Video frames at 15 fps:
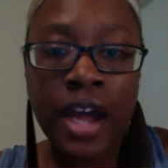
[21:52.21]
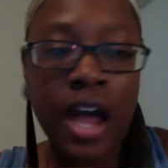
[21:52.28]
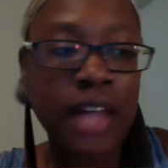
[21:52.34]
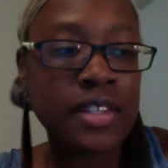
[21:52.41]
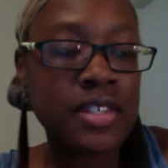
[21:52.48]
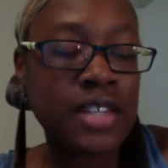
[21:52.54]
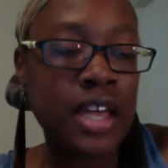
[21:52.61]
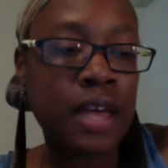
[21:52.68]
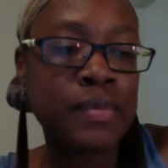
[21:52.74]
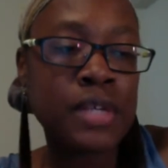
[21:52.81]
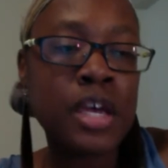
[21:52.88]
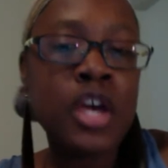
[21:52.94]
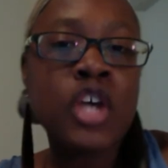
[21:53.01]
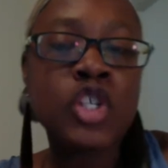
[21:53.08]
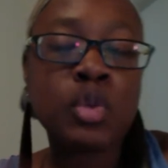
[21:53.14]
concept.
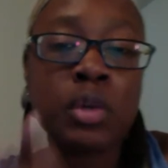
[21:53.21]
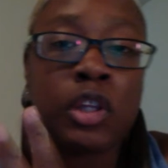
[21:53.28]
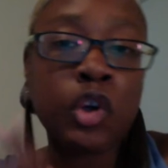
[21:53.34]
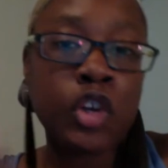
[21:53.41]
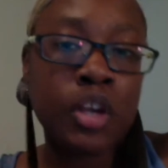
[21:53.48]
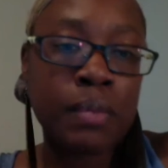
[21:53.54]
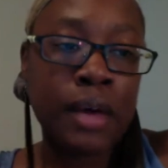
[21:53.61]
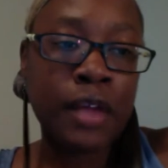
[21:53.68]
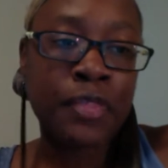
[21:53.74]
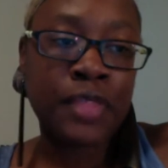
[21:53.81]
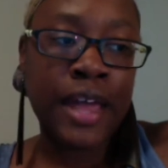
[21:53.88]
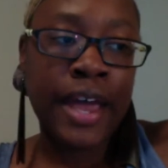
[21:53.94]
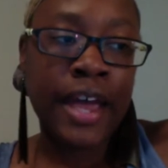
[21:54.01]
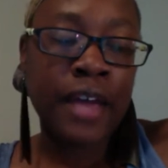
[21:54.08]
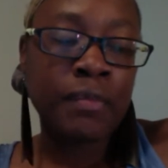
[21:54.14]
So we learned about
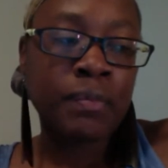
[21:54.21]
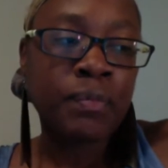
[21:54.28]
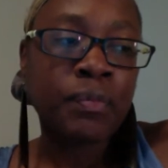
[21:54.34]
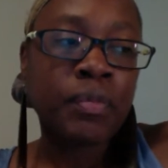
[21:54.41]
that.